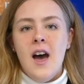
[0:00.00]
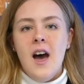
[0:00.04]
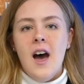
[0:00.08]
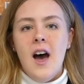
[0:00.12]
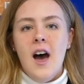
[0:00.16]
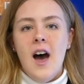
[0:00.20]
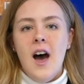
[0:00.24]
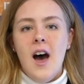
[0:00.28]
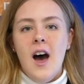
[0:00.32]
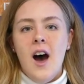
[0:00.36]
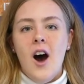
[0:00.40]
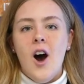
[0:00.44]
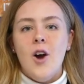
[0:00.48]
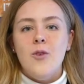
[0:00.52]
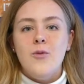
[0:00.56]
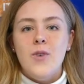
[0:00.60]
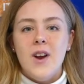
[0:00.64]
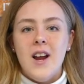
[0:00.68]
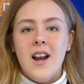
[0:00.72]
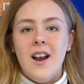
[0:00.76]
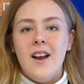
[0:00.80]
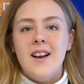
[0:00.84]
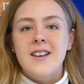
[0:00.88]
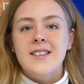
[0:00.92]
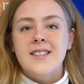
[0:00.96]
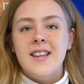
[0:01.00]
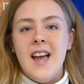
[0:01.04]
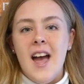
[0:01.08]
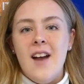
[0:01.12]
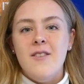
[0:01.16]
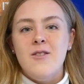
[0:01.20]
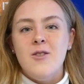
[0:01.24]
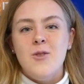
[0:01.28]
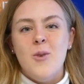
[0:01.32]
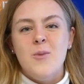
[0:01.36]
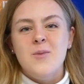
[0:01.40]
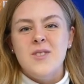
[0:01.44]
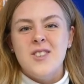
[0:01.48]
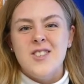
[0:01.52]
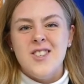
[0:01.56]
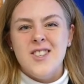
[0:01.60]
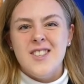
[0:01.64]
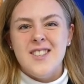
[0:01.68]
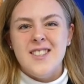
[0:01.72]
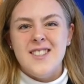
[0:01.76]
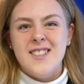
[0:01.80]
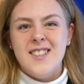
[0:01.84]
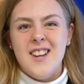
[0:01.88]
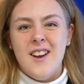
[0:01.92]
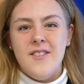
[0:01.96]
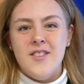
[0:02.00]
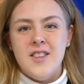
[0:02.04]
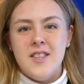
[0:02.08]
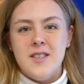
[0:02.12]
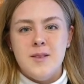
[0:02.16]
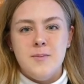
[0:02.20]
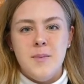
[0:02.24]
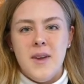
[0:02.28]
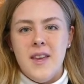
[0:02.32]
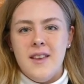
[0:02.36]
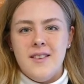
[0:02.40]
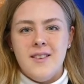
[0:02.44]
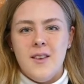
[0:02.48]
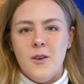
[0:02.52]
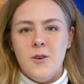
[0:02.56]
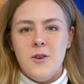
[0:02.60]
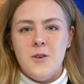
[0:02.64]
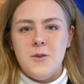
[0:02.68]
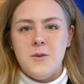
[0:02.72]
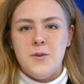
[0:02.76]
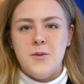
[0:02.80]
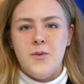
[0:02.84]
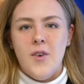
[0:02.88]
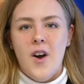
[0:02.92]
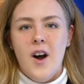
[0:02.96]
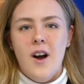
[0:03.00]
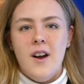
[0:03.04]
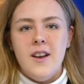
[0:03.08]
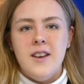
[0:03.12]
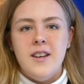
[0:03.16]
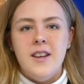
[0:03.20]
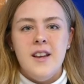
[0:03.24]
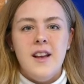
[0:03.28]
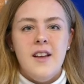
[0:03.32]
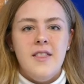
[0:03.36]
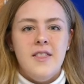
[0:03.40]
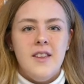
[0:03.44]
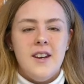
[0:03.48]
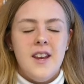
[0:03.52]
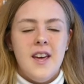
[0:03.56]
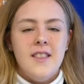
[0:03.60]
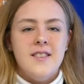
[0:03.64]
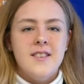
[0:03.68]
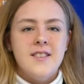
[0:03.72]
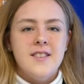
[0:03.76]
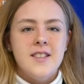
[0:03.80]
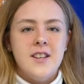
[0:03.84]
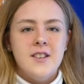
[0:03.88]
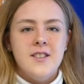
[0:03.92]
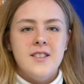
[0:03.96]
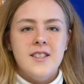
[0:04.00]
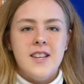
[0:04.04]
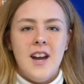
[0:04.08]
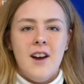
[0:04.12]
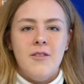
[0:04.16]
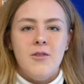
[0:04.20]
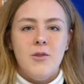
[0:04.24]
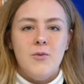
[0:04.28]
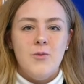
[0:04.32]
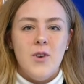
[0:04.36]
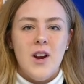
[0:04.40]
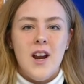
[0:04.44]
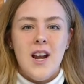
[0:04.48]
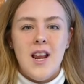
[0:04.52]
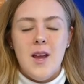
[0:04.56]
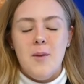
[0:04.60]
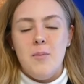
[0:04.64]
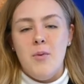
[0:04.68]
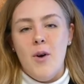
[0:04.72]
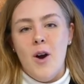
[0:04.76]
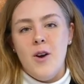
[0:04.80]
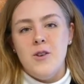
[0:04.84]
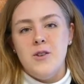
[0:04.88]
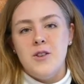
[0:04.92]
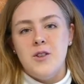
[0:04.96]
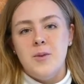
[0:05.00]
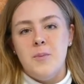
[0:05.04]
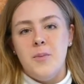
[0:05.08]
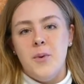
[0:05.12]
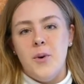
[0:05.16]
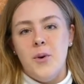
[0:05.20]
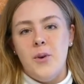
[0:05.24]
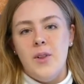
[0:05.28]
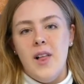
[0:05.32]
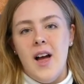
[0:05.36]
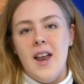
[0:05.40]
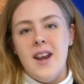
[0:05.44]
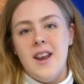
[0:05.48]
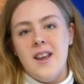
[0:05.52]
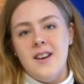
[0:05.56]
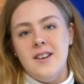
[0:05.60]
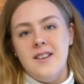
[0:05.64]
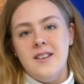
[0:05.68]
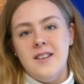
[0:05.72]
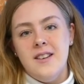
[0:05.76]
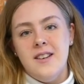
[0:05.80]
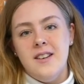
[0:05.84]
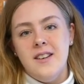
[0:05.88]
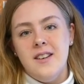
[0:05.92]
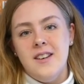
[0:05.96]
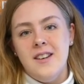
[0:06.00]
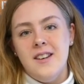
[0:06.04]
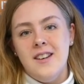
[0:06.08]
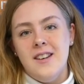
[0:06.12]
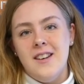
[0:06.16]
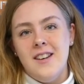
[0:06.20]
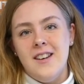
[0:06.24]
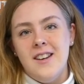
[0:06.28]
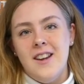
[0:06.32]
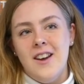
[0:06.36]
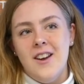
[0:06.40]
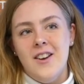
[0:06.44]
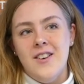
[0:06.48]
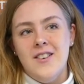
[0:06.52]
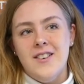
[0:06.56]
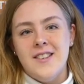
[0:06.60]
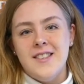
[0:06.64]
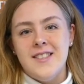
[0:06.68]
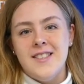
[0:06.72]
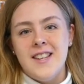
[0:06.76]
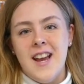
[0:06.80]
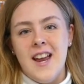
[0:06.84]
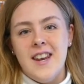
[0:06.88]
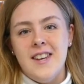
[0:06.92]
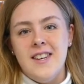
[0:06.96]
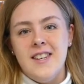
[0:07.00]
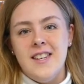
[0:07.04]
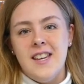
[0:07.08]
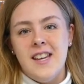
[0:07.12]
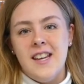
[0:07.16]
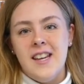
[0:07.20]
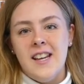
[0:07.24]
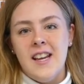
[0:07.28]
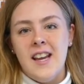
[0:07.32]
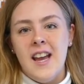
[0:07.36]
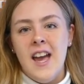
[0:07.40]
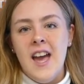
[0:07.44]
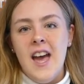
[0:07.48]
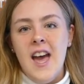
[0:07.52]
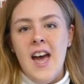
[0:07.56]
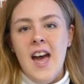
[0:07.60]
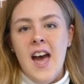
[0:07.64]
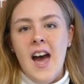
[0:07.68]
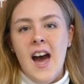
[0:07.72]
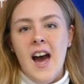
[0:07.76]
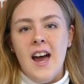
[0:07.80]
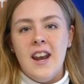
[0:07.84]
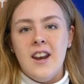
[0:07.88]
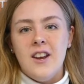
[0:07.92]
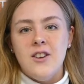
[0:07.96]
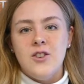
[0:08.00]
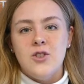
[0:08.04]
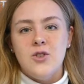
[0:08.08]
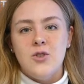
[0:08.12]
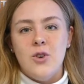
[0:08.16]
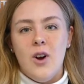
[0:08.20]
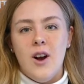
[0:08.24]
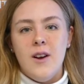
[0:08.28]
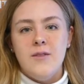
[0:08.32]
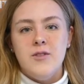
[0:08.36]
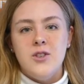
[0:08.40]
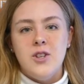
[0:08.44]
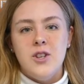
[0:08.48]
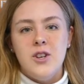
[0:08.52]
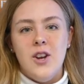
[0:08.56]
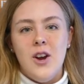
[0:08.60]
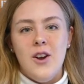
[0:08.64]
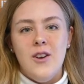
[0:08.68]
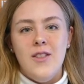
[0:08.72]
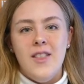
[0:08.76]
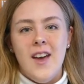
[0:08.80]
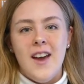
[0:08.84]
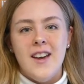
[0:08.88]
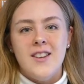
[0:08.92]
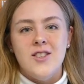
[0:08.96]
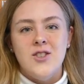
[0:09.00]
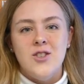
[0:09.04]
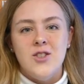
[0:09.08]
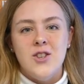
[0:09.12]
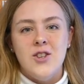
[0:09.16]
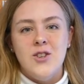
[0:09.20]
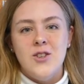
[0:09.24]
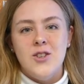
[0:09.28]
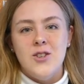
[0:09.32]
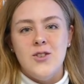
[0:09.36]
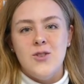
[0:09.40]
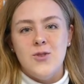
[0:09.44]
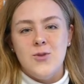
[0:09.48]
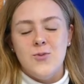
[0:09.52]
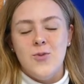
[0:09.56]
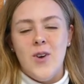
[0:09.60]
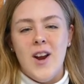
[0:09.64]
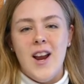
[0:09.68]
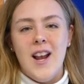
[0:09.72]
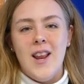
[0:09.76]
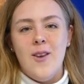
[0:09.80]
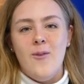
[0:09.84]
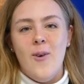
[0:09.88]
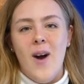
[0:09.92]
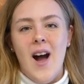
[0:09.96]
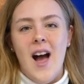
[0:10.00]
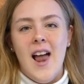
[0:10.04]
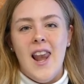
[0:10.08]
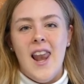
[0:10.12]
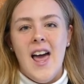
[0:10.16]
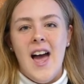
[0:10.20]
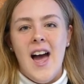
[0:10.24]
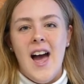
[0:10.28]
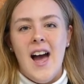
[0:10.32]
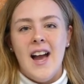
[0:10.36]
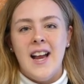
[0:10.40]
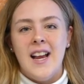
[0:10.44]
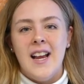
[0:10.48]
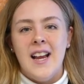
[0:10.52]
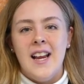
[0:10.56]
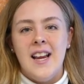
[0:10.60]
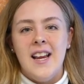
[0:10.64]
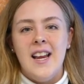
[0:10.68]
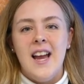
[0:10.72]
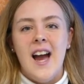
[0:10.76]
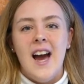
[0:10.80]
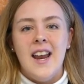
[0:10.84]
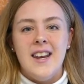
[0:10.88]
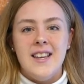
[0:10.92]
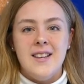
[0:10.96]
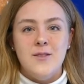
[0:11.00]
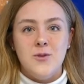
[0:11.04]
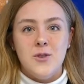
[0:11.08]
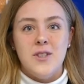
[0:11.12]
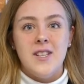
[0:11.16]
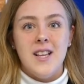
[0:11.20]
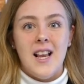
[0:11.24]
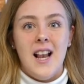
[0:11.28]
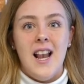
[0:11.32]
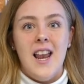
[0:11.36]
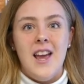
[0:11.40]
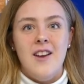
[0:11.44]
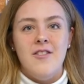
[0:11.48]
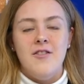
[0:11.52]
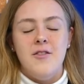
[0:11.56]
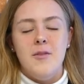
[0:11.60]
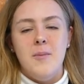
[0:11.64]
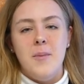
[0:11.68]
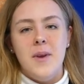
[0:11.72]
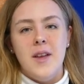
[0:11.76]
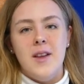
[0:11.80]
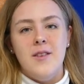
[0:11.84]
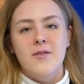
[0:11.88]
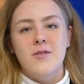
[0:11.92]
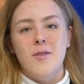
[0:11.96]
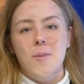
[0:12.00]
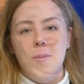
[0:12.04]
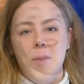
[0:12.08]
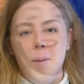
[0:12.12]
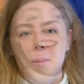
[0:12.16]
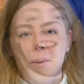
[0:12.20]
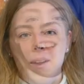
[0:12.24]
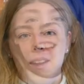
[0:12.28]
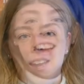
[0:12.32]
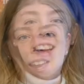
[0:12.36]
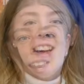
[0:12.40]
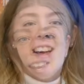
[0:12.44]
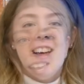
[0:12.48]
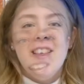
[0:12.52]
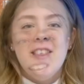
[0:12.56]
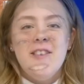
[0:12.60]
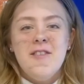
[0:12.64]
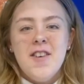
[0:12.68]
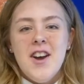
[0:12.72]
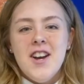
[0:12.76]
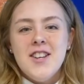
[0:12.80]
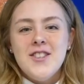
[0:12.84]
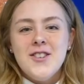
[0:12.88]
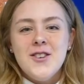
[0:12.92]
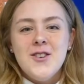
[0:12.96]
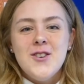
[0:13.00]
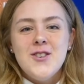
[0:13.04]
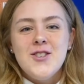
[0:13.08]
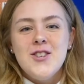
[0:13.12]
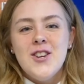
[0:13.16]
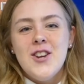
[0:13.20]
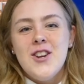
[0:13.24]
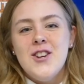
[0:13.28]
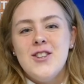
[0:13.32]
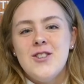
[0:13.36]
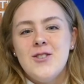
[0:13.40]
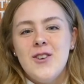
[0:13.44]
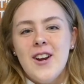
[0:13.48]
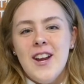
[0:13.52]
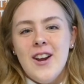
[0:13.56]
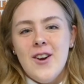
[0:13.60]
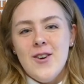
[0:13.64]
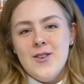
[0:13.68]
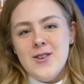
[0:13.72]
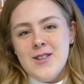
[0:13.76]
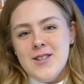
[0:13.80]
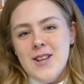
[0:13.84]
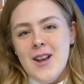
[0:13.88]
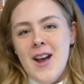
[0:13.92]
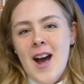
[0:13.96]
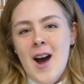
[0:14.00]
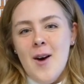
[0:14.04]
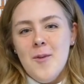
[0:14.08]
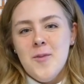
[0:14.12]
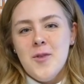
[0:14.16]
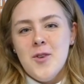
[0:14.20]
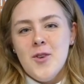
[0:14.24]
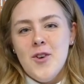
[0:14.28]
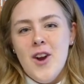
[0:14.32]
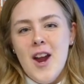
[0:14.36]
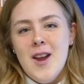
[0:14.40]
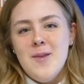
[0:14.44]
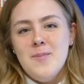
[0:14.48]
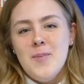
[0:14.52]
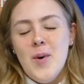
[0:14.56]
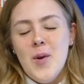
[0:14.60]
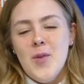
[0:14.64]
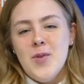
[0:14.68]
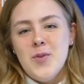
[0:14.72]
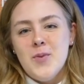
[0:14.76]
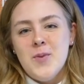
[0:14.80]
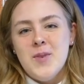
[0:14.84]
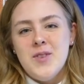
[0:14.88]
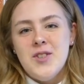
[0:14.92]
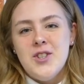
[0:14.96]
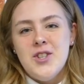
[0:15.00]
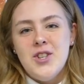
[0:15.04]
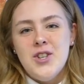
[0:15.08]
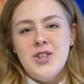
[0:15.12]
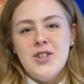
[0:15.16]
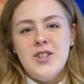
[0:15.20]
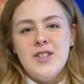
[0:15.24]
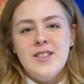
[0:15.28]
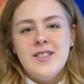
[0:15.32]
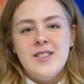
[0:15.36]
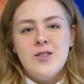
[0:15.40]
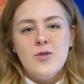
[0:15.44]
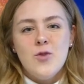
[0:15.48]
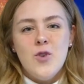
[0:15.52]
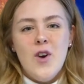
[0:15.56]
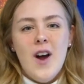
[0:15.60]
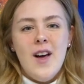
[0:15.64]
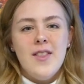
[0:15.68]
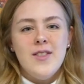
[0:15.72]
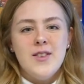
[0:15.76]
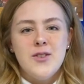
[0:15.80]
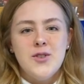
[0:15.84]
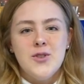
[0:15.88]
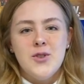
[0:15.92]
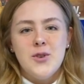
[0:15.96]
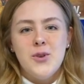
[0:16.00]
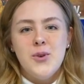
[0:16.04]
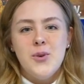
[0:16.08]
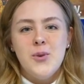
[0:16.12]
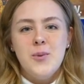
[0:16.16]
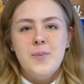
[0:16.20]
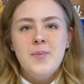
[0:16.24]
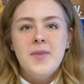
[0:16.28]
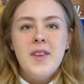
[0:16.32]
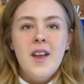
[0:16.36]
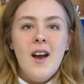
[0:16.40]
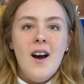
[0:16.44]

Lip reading: I realised everyone was just as nervous as me, so it's fine. The Neverstow staff are really approachable and understanding, and I strive to know their students really well, and it was clear for me from the beginning. The vertical tutoring also helps create bonds with students throughout the school.